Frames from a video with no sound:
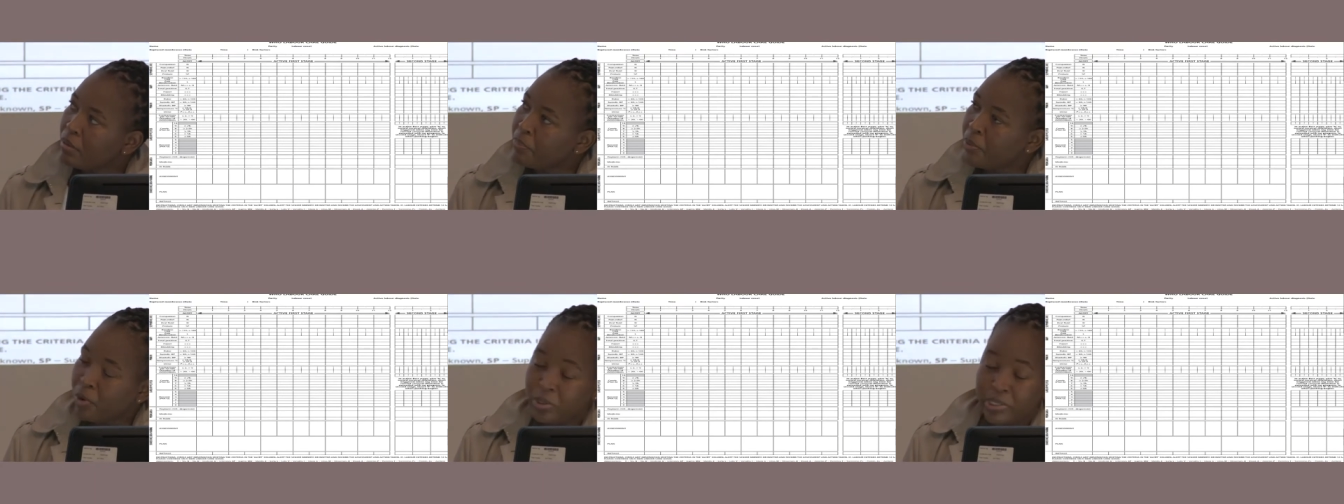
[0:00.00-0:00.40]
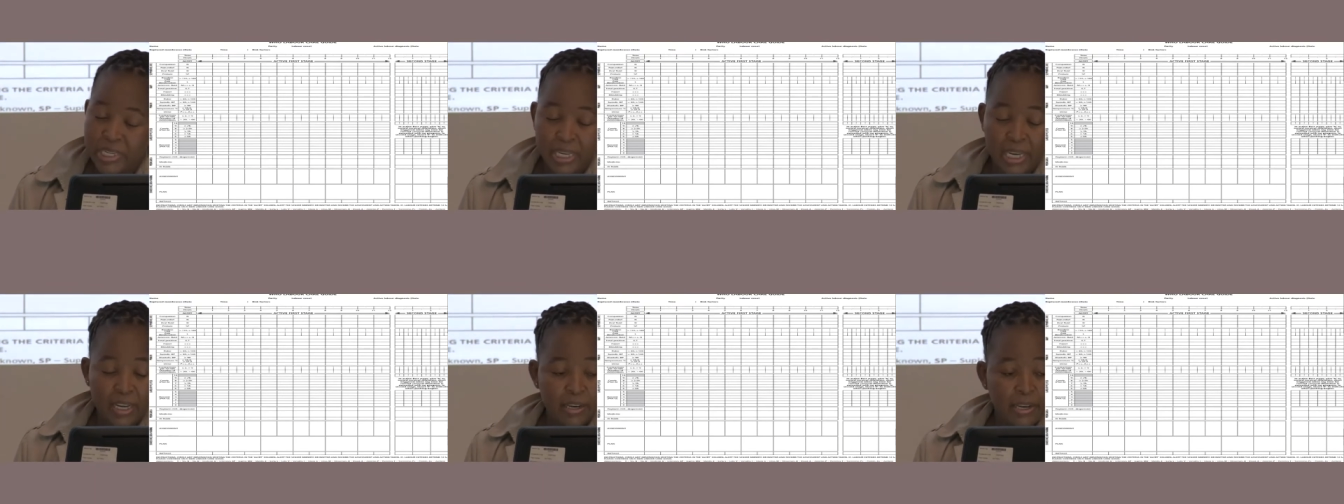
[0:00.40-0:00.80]

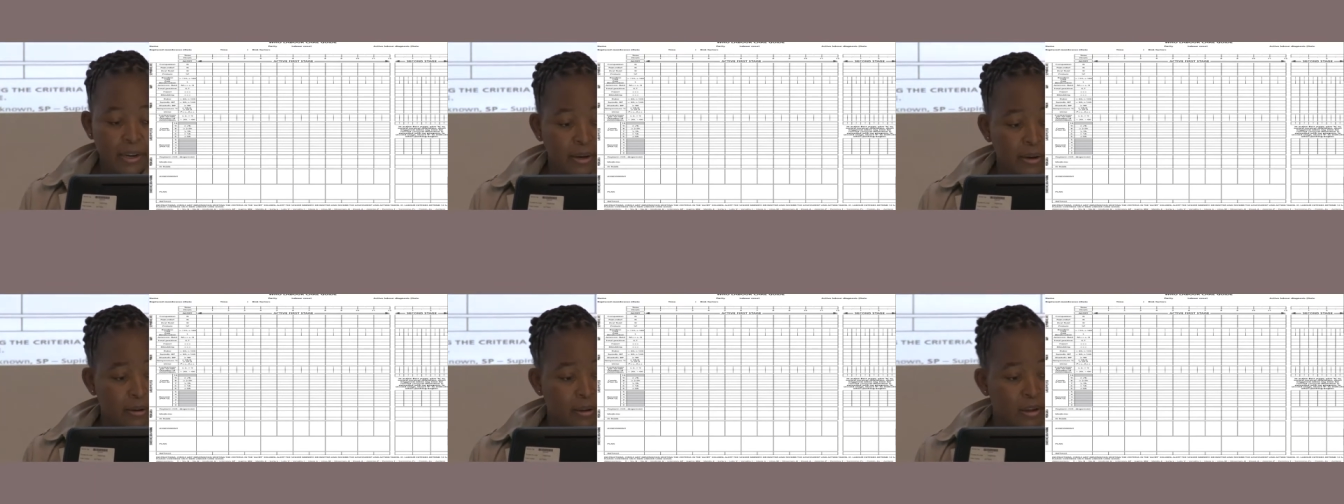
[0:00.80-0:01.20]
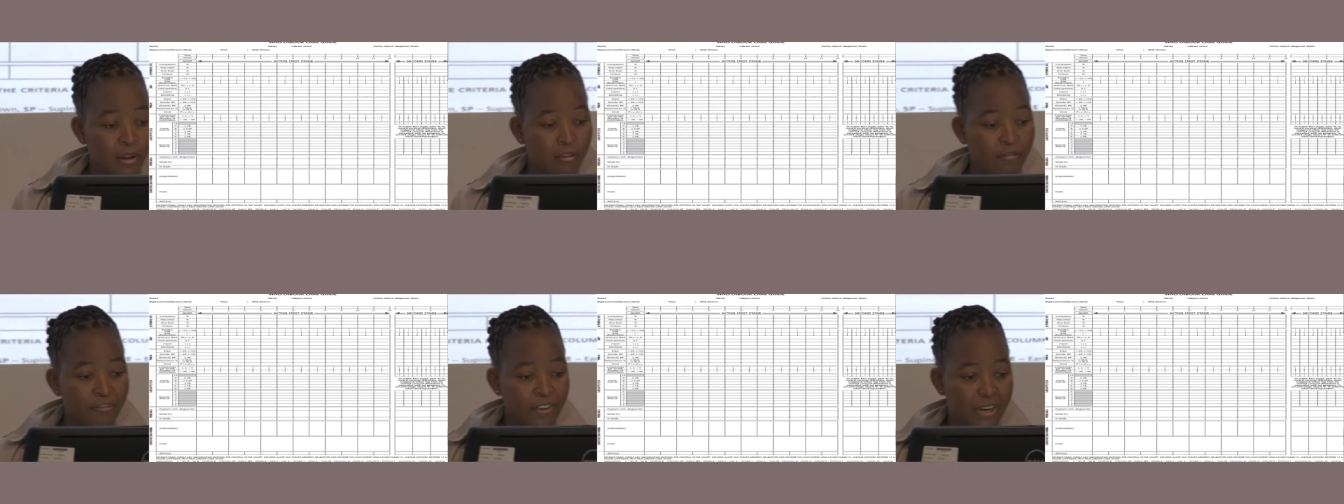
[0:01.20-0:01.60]
floating at uh,
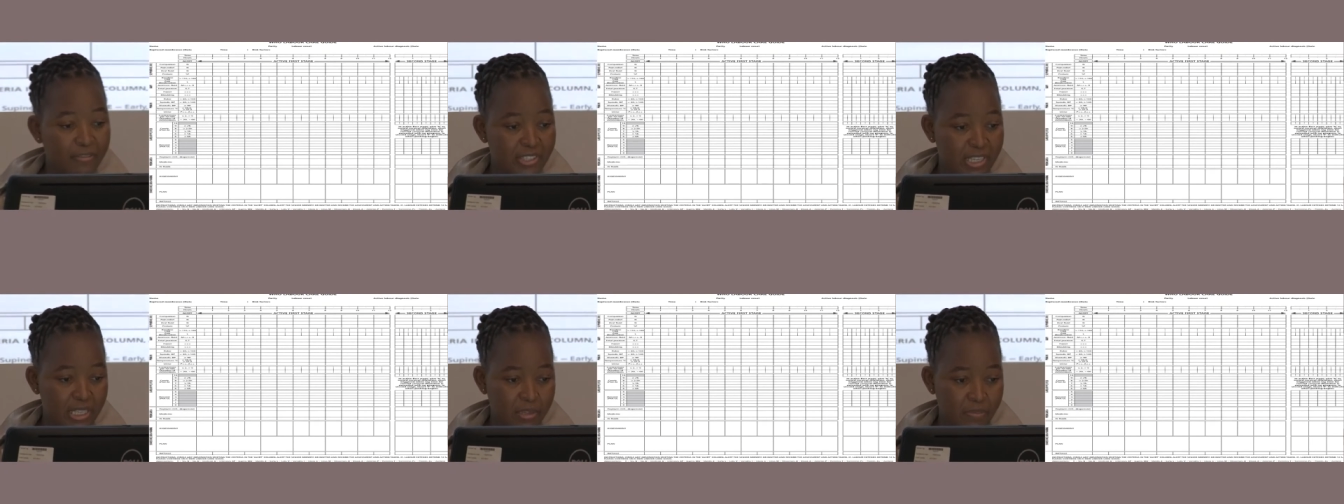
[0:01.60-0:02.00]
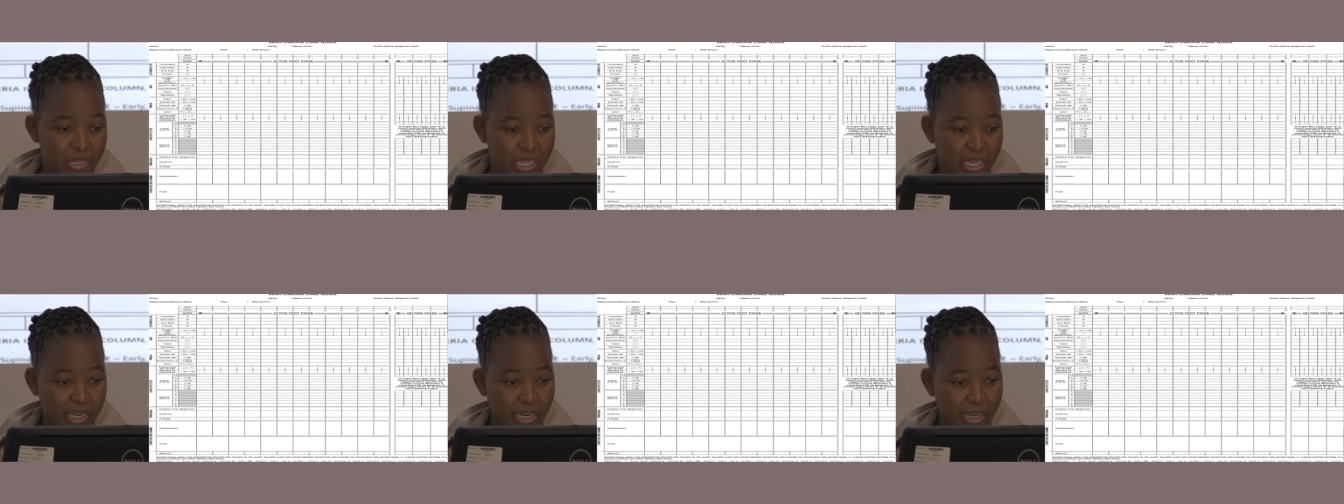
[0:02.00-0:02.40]
5
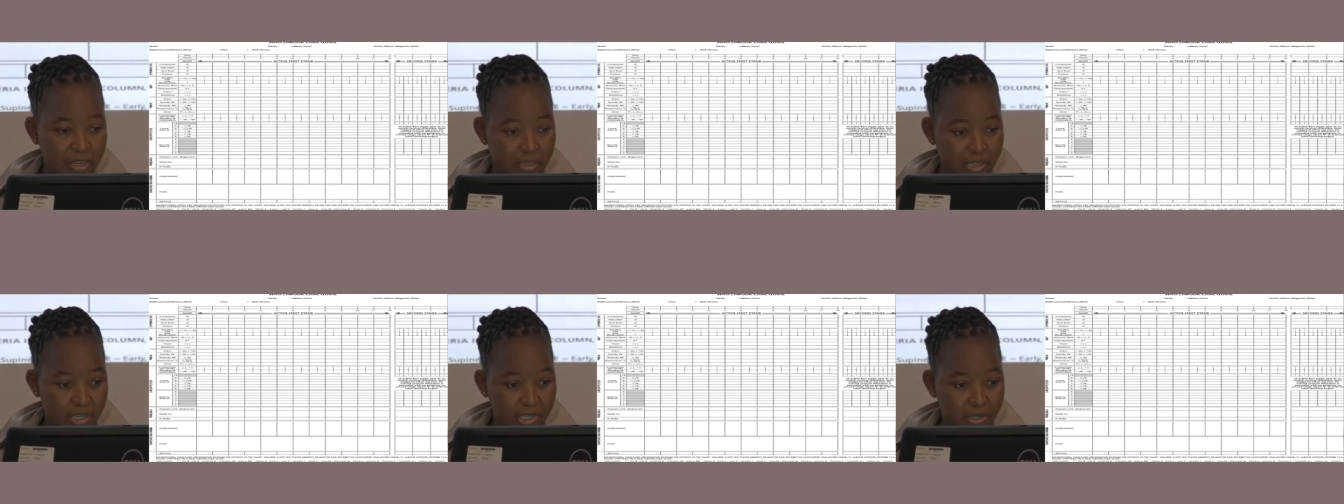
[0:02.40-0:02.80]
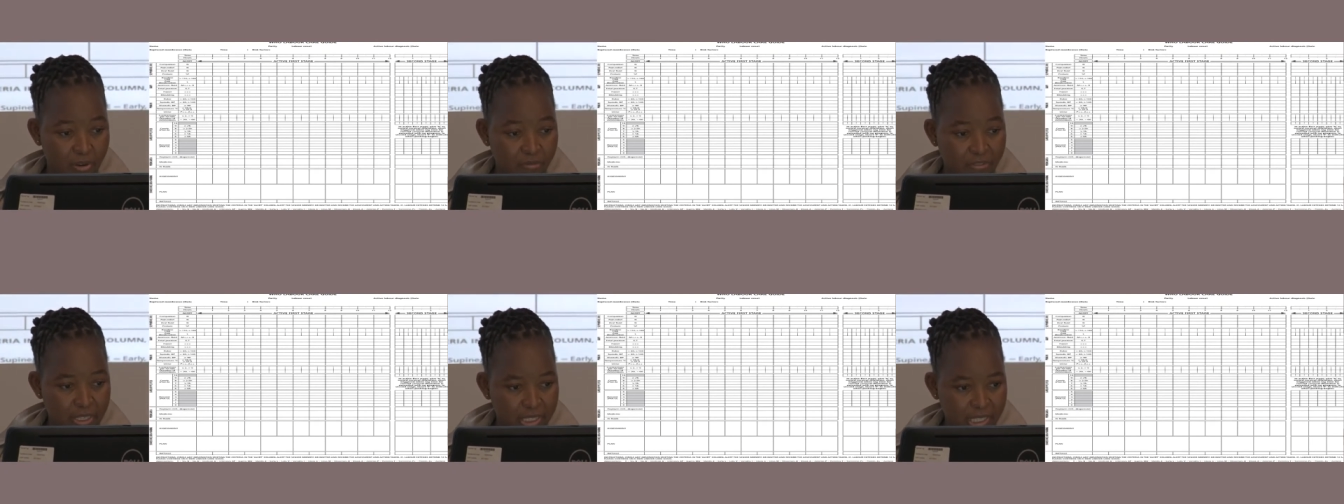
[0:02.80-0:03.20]
centimeter dilatation
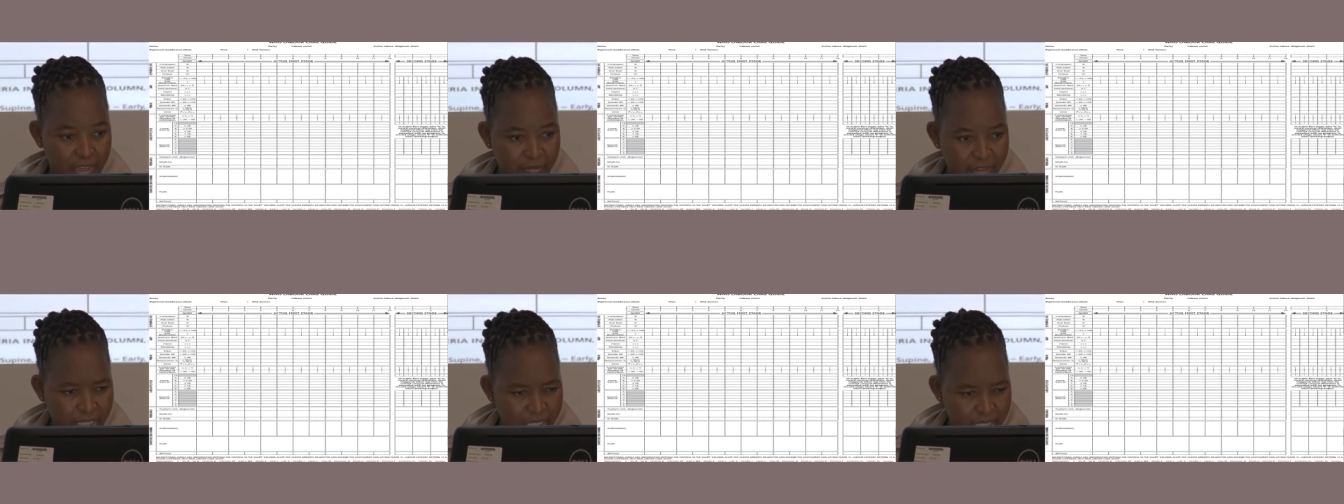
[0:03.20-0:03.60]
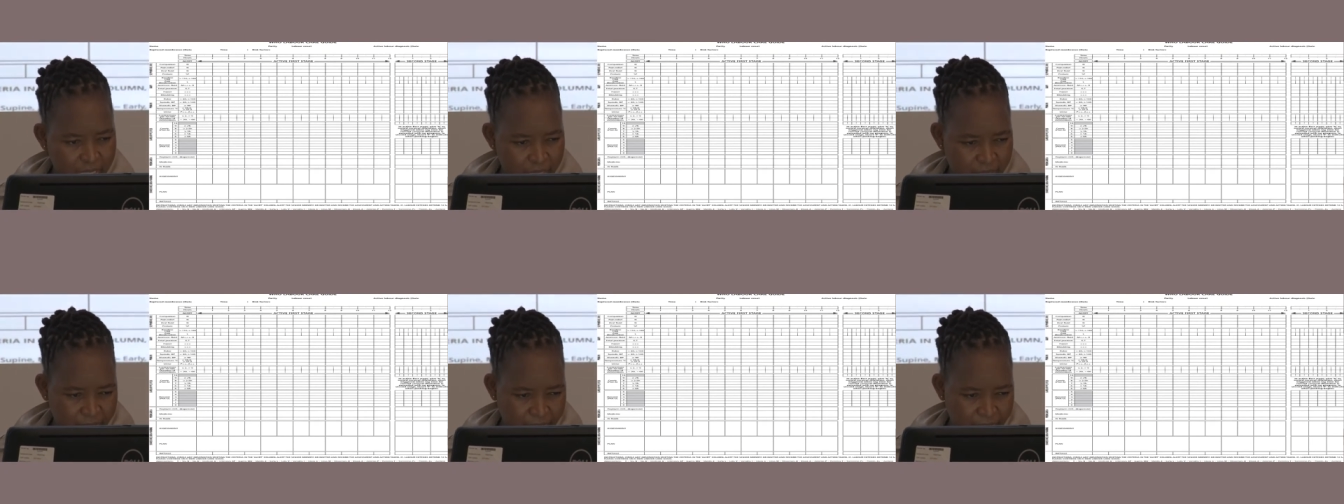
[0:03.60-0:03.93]
of the cervix.